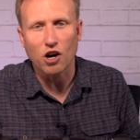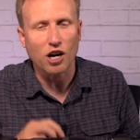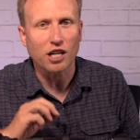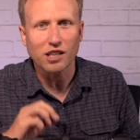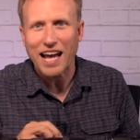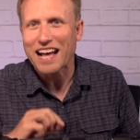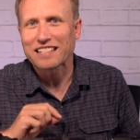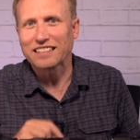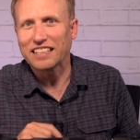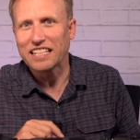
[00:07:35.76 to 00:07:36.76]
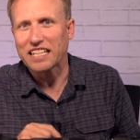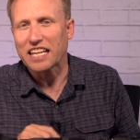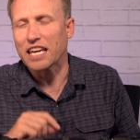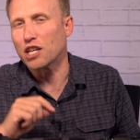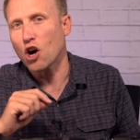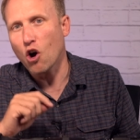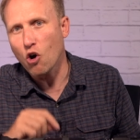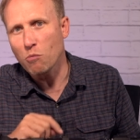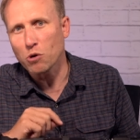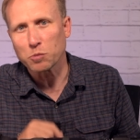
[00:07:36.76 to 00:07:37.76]
are class leading and
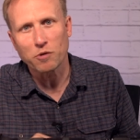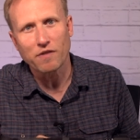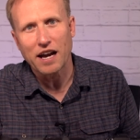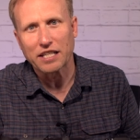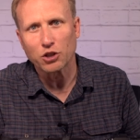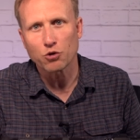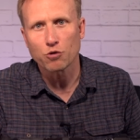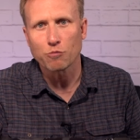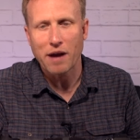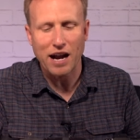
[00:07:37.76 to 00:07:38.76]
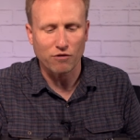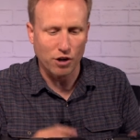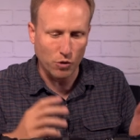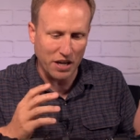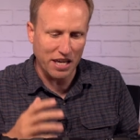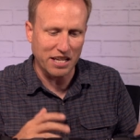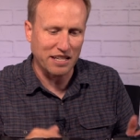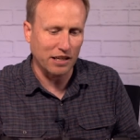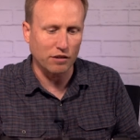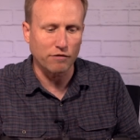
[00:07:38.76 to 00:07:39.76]
almost providing true macro in a
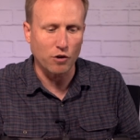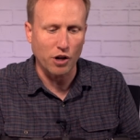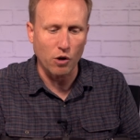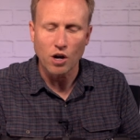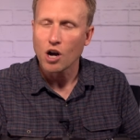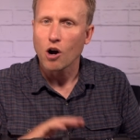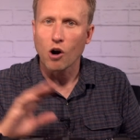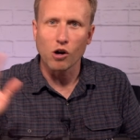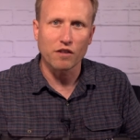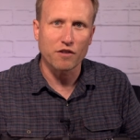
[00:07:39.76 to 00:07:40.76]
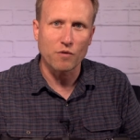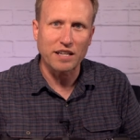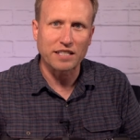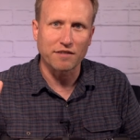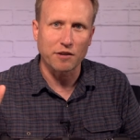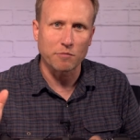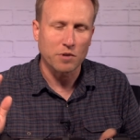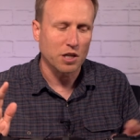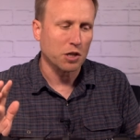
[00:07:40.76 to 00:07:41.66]
telephoto. All of the rest of them